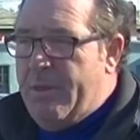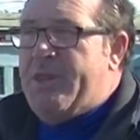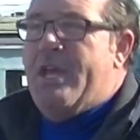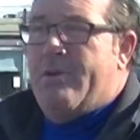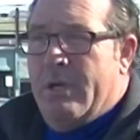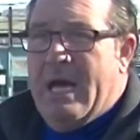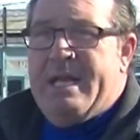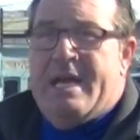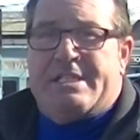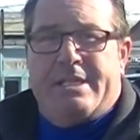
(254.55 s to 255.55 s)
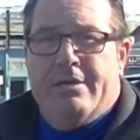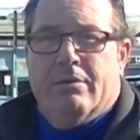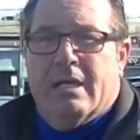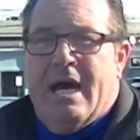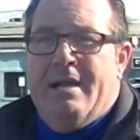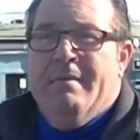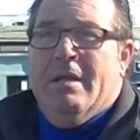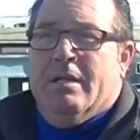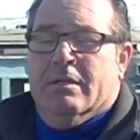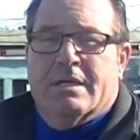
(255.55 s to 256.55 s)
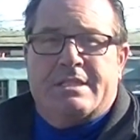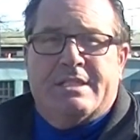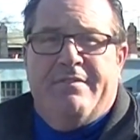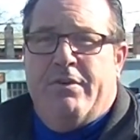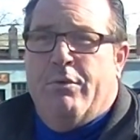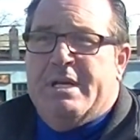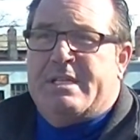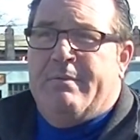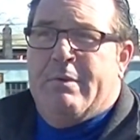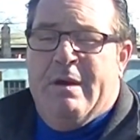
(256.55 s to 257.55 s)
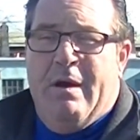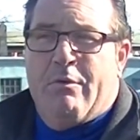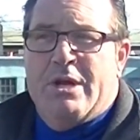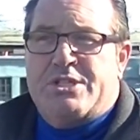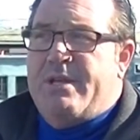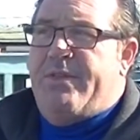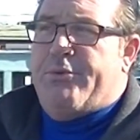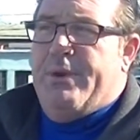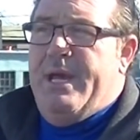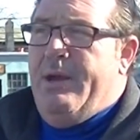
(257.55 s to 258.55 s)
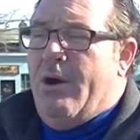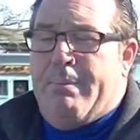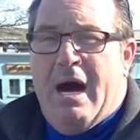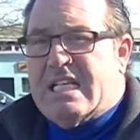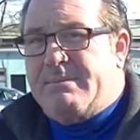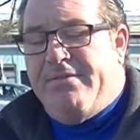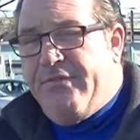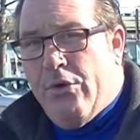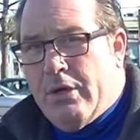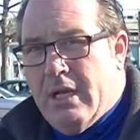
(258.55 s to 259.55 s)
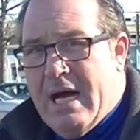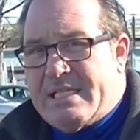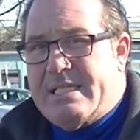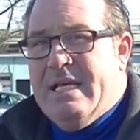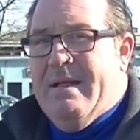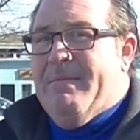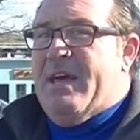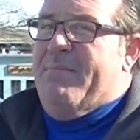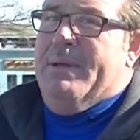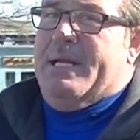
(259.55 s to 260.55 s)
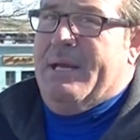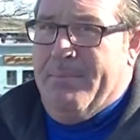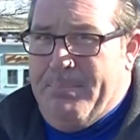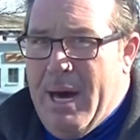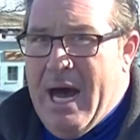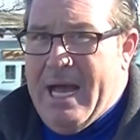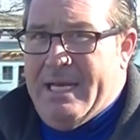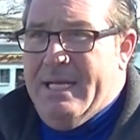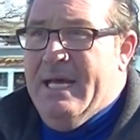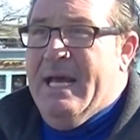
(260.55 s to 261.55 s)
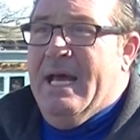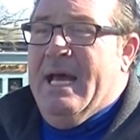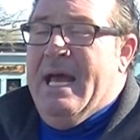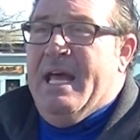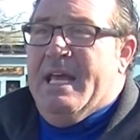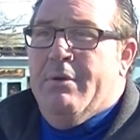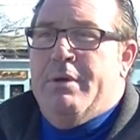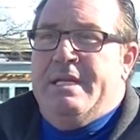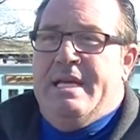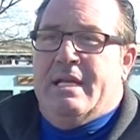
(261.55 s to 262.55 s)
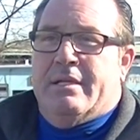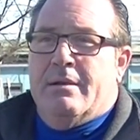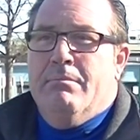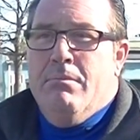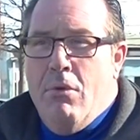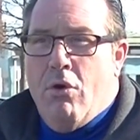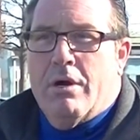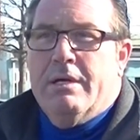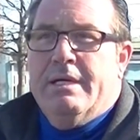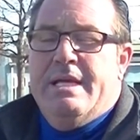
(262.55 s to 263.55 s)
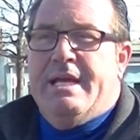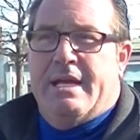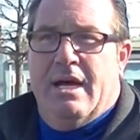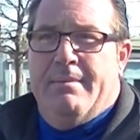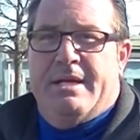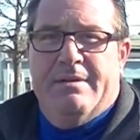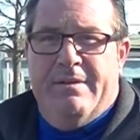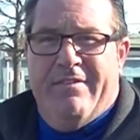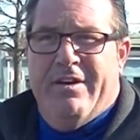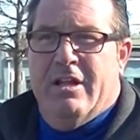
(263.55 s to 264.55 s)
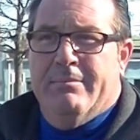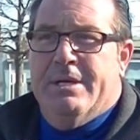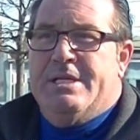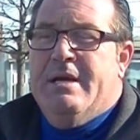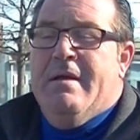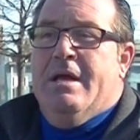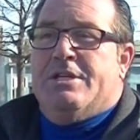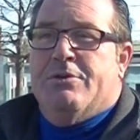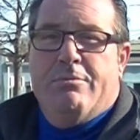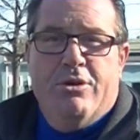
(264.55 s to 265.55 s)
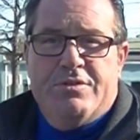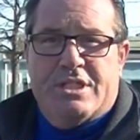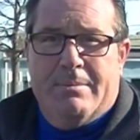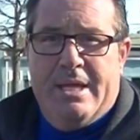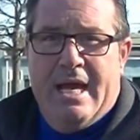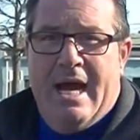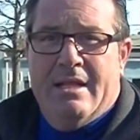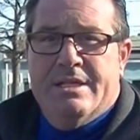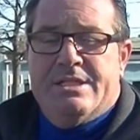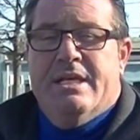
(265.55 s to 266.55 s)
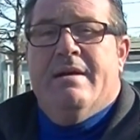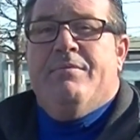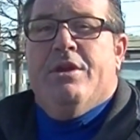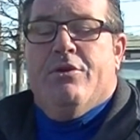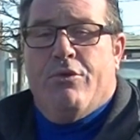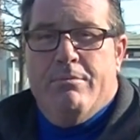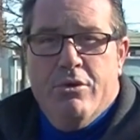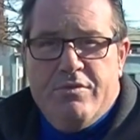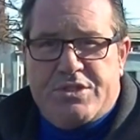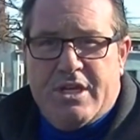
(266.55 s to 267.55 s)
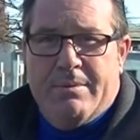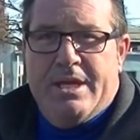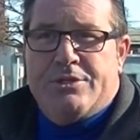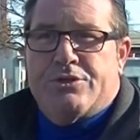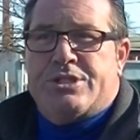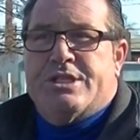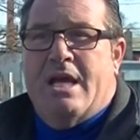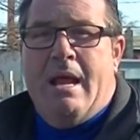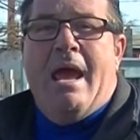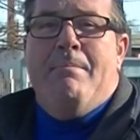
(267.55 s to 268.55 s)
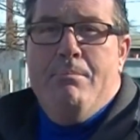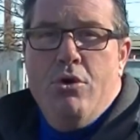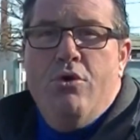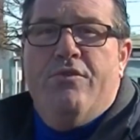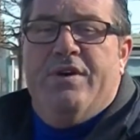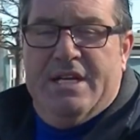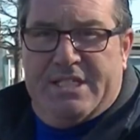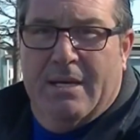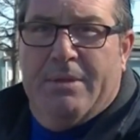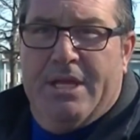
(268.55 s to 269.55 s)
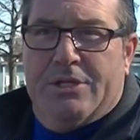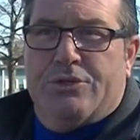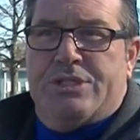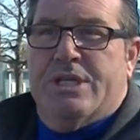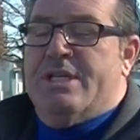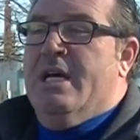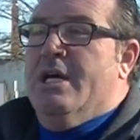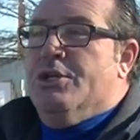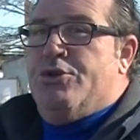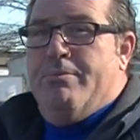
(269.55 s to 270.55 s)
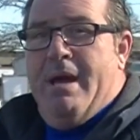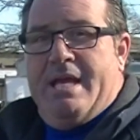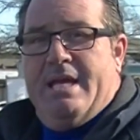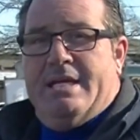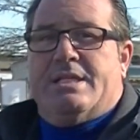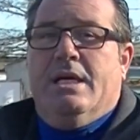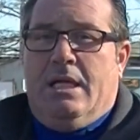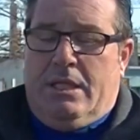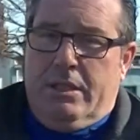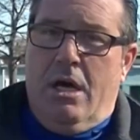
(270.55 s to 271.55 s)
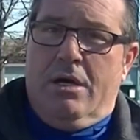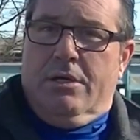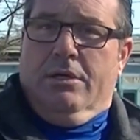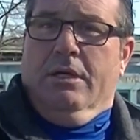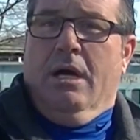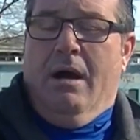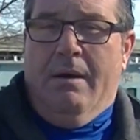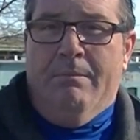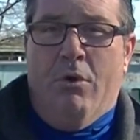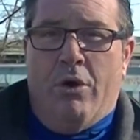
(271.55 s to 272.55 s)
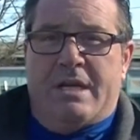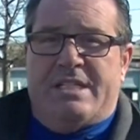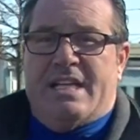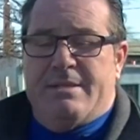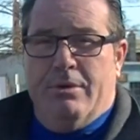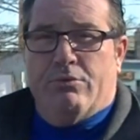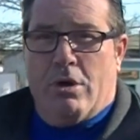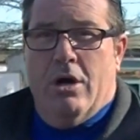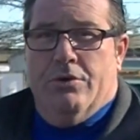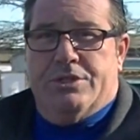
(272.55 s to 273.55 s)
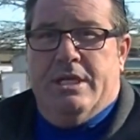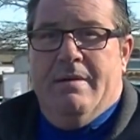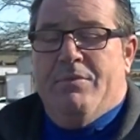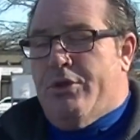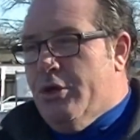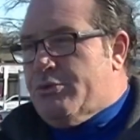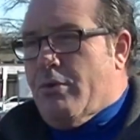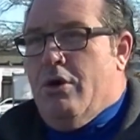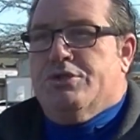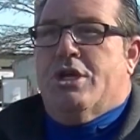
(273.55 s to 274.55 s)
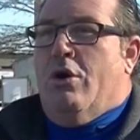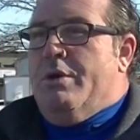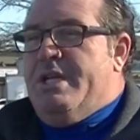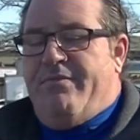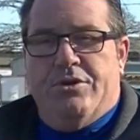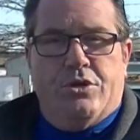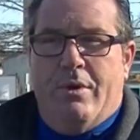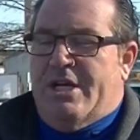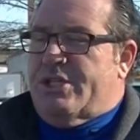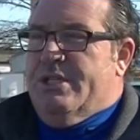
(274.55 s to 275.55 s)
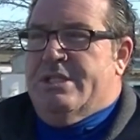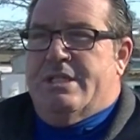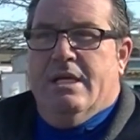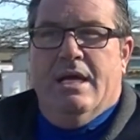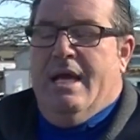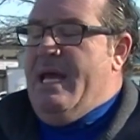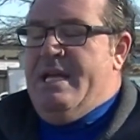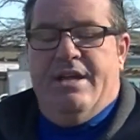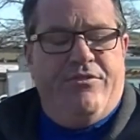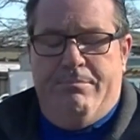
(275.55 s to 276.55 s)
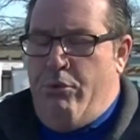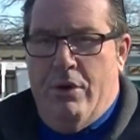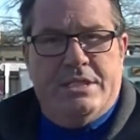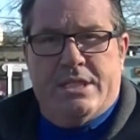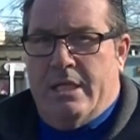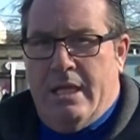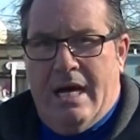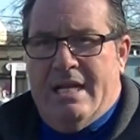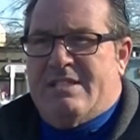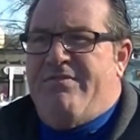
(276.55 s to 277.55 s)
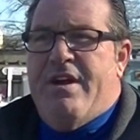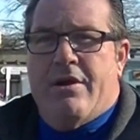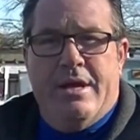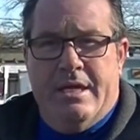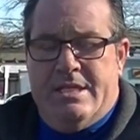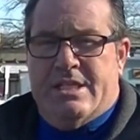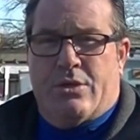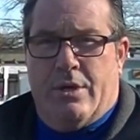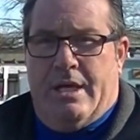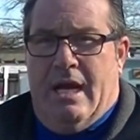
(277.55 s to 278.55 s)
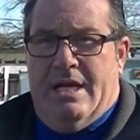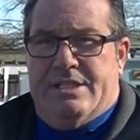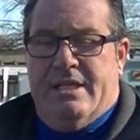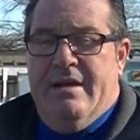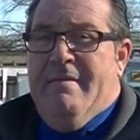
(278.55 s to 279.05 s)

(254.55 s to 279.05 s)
Theater lot, yes. Theater lot looks as if it was originally 3 or possibly 4 lots that have been combined. It would need a little more economic development to remove some of the islands, remove some of the entrances, and move some of the entrances to make it longer, more accessible rows. Those rows go in different directions at different points in the lot. Is very disorganized.